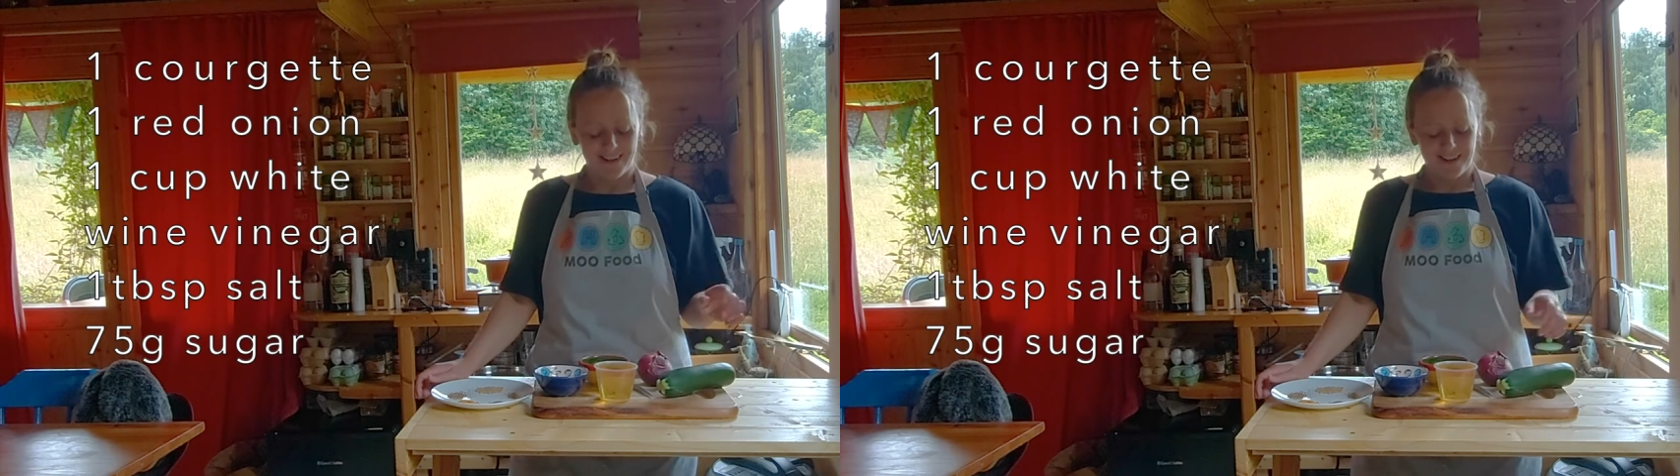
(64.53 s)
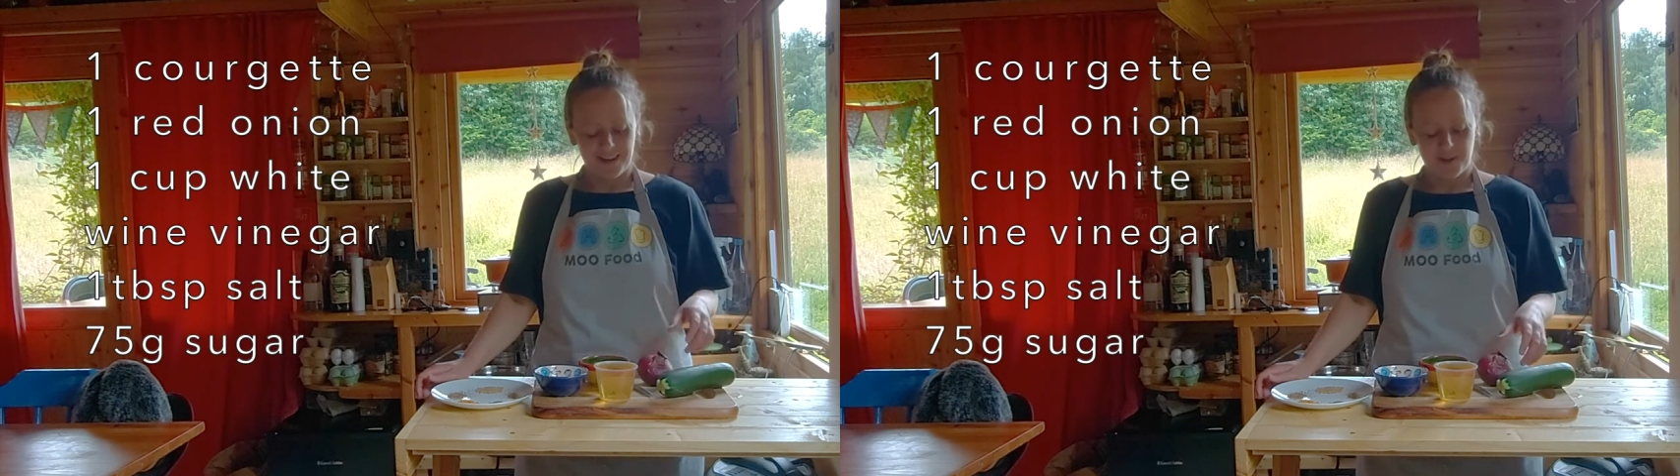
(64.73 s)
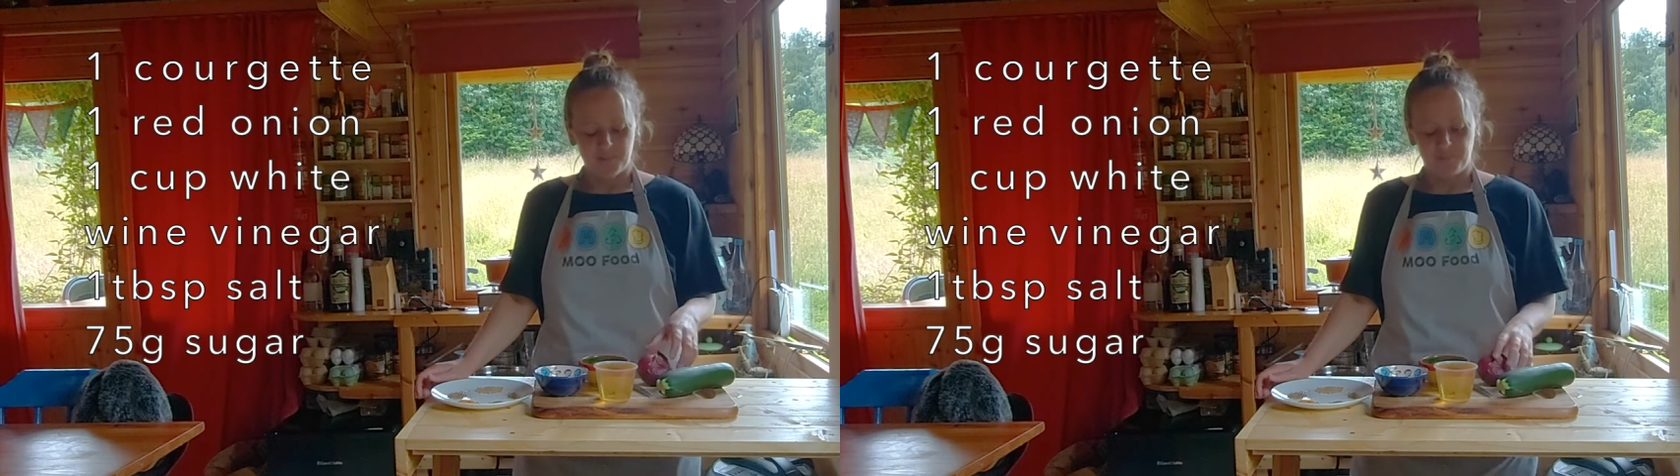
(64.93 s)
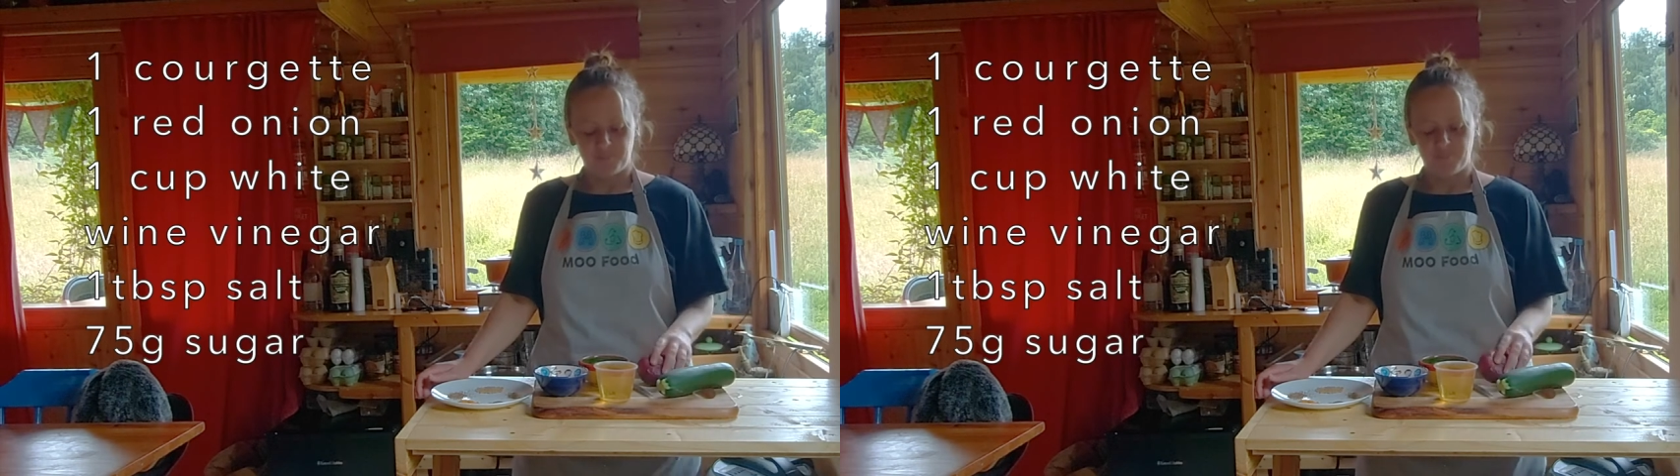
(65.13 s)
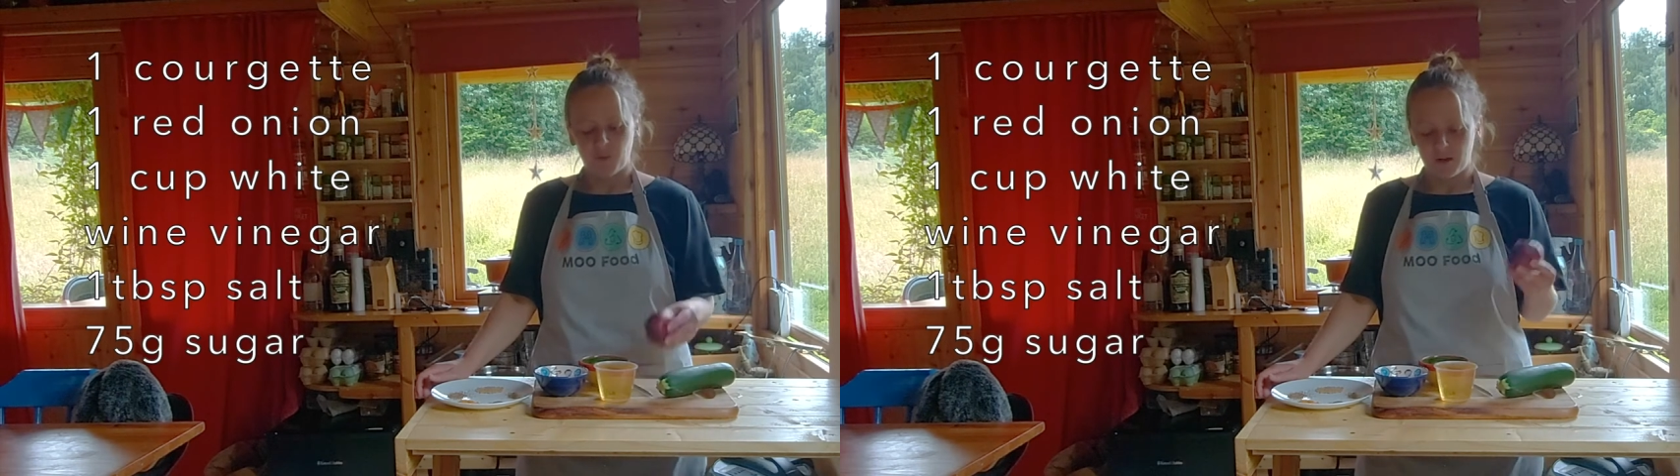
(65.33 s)

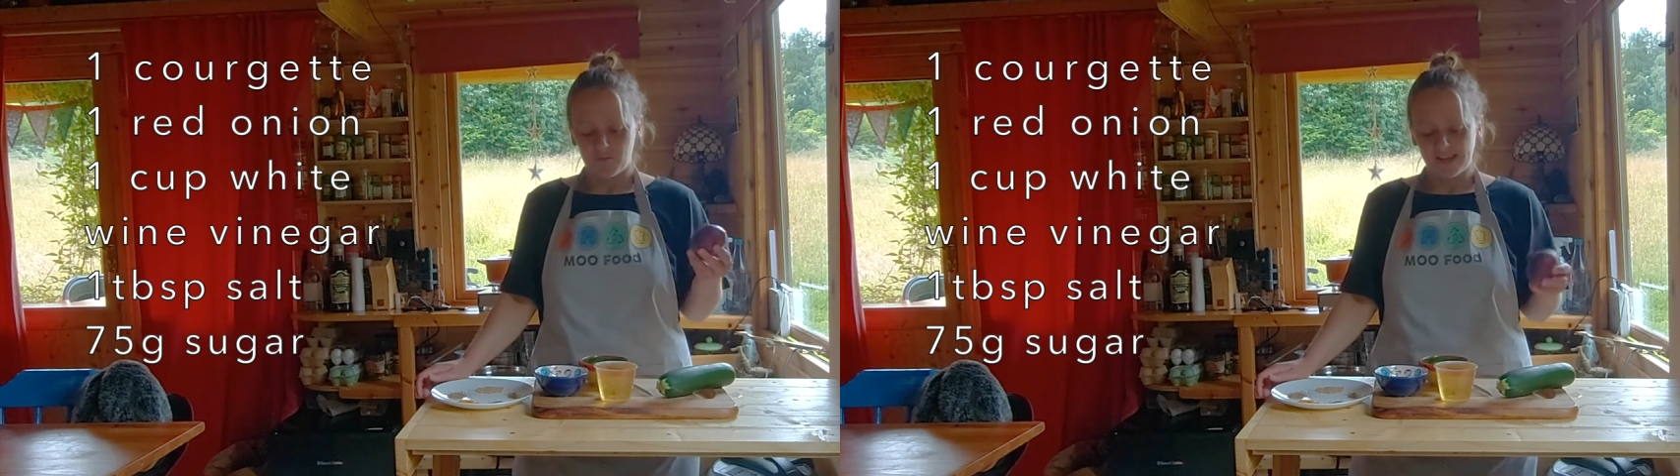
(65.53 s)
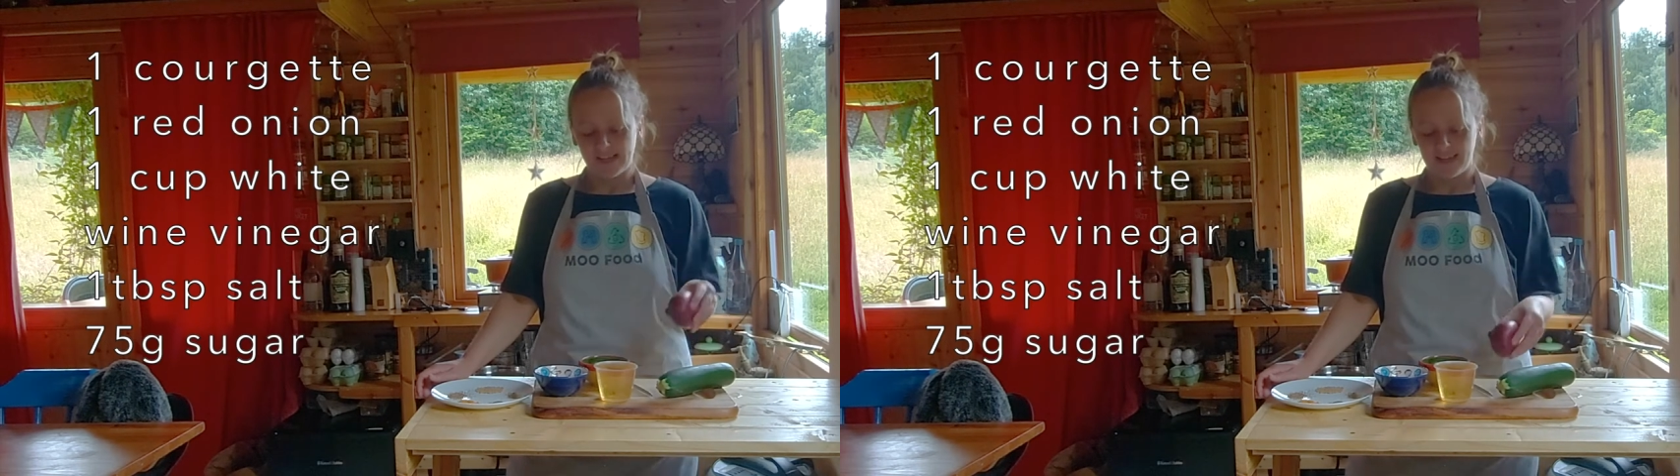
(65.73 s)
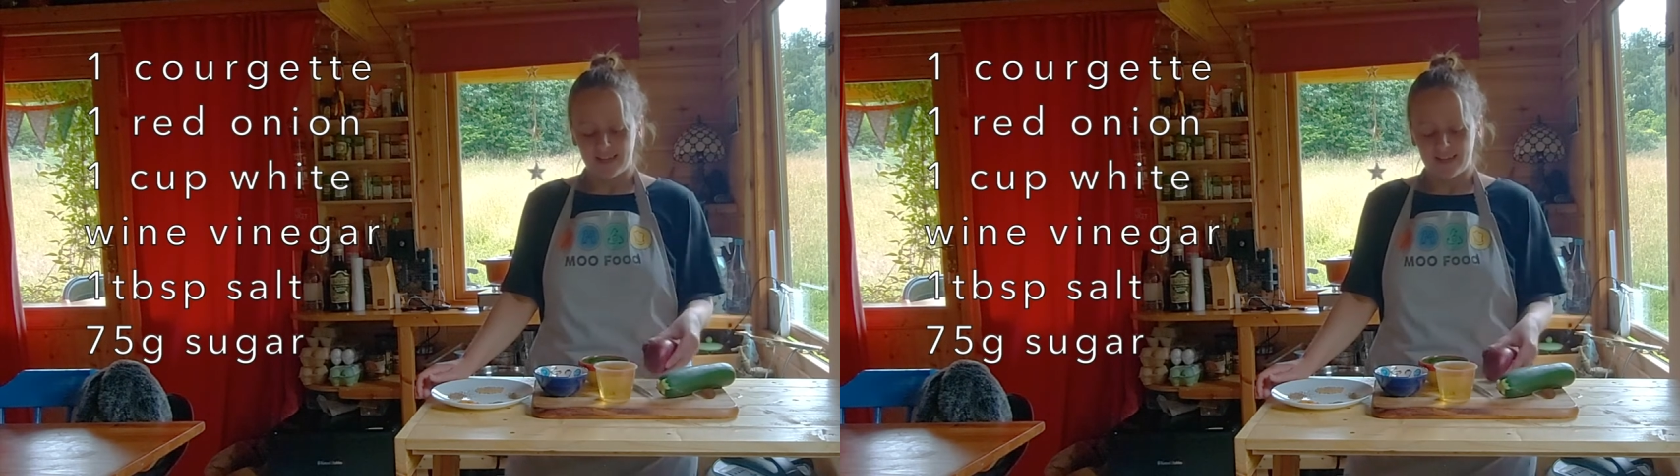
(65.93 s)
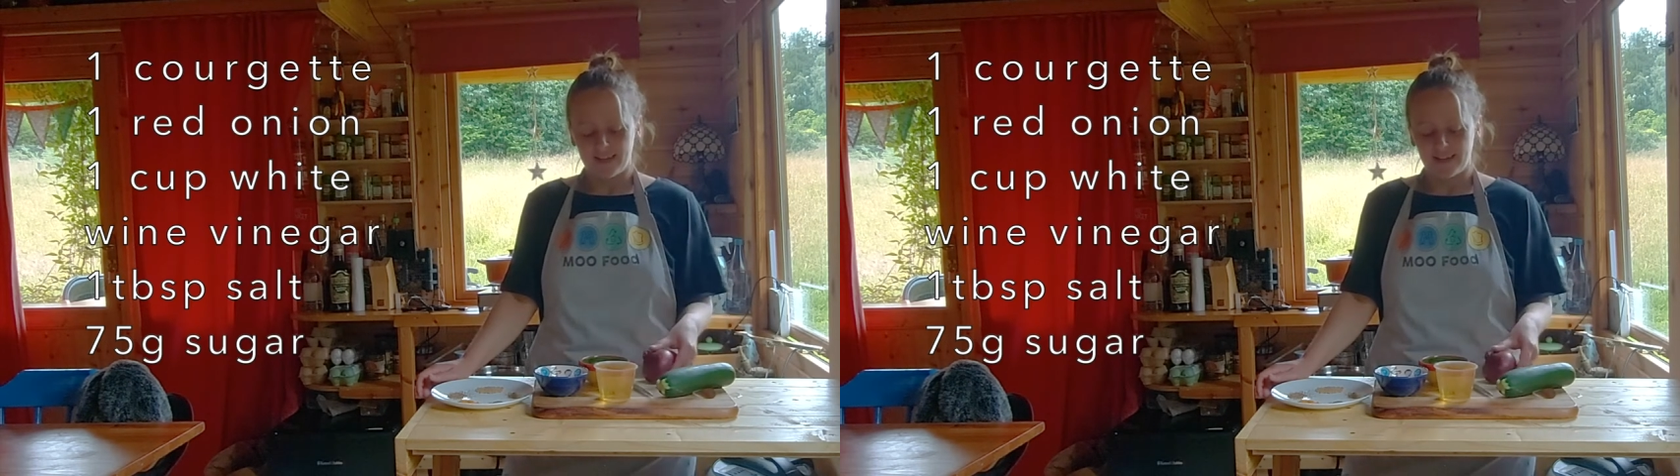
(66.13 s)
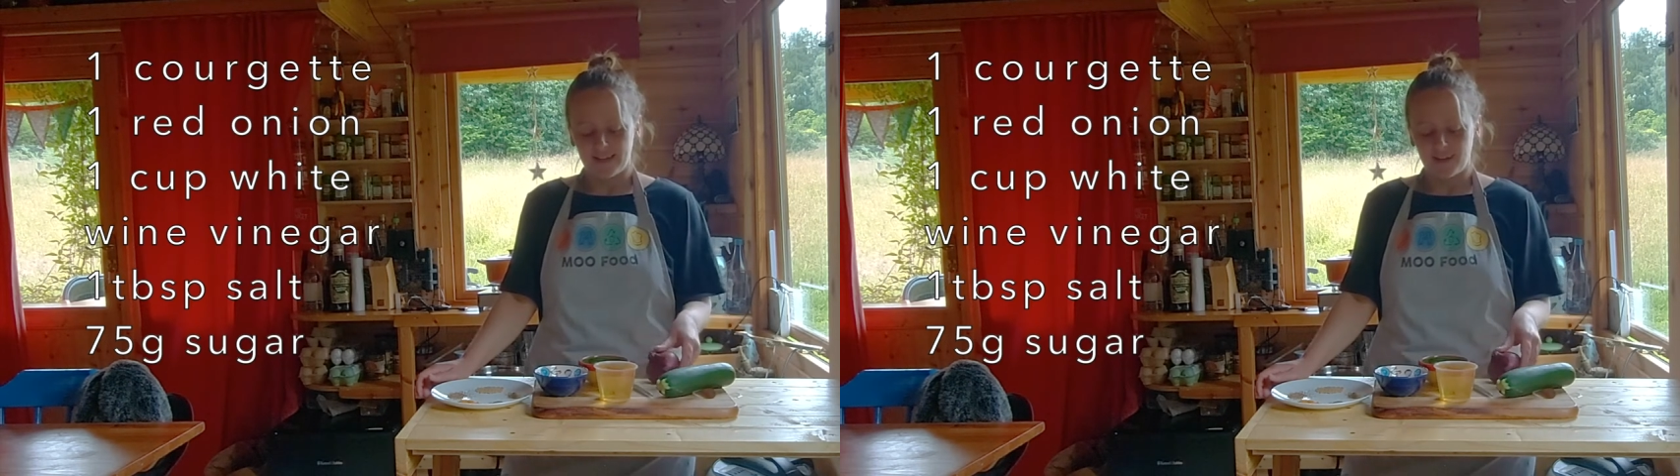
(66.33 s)
One red
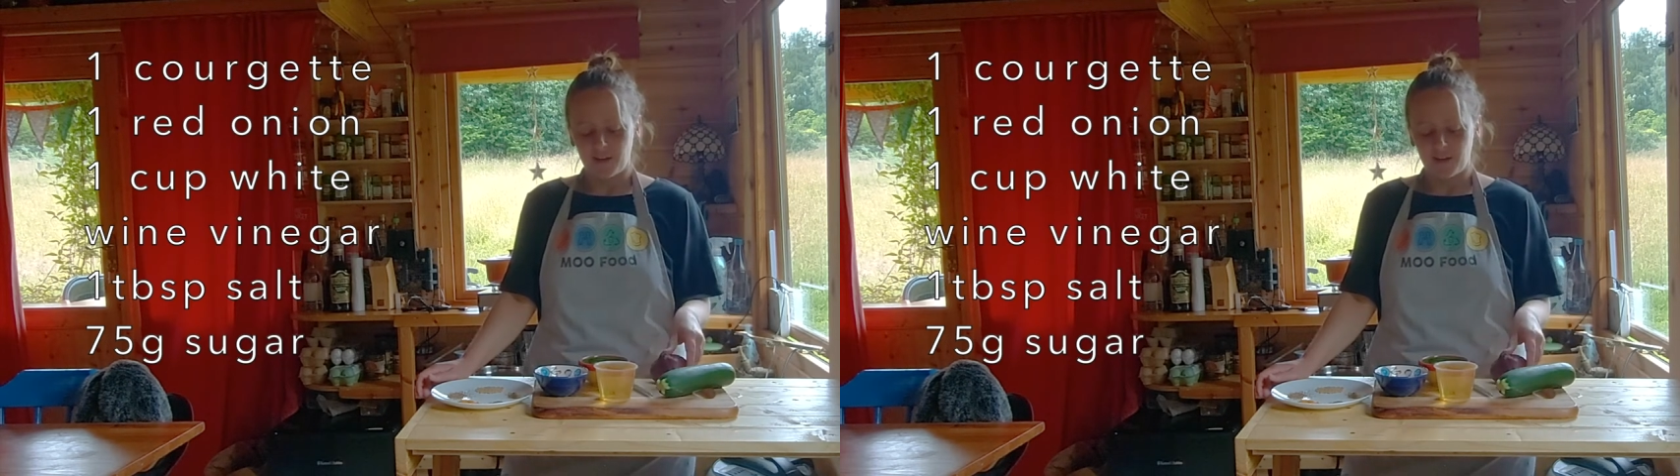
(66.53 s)
onion,